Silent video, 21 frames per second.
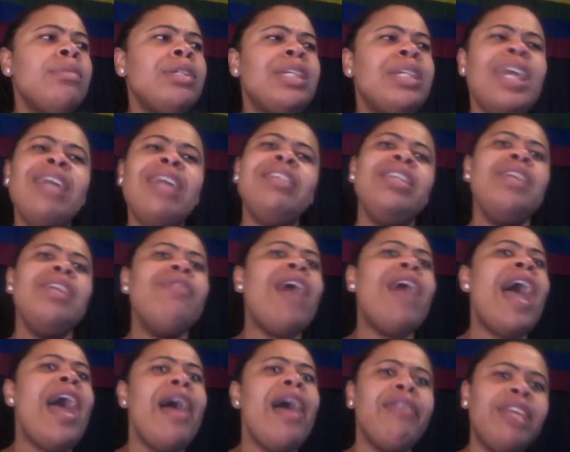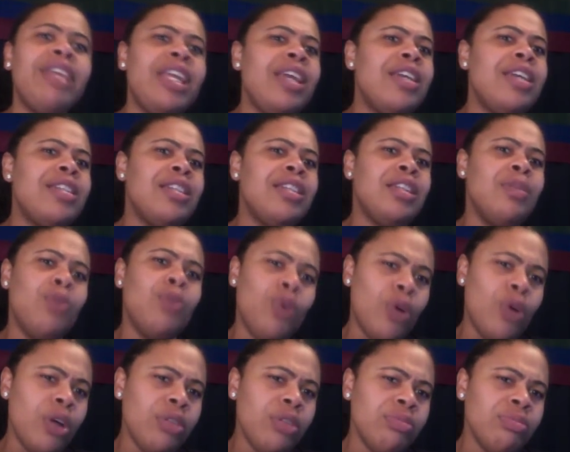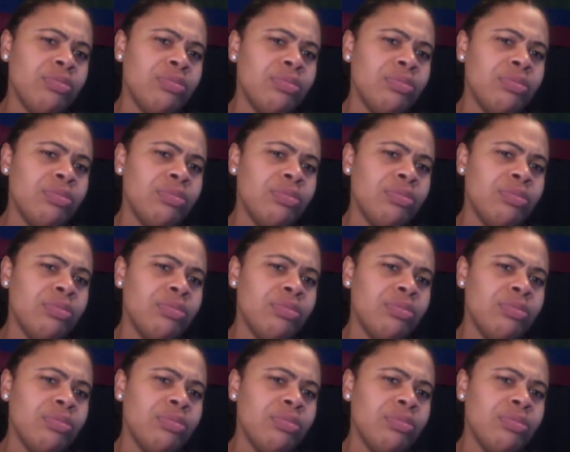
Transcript: can she even have kids anymore?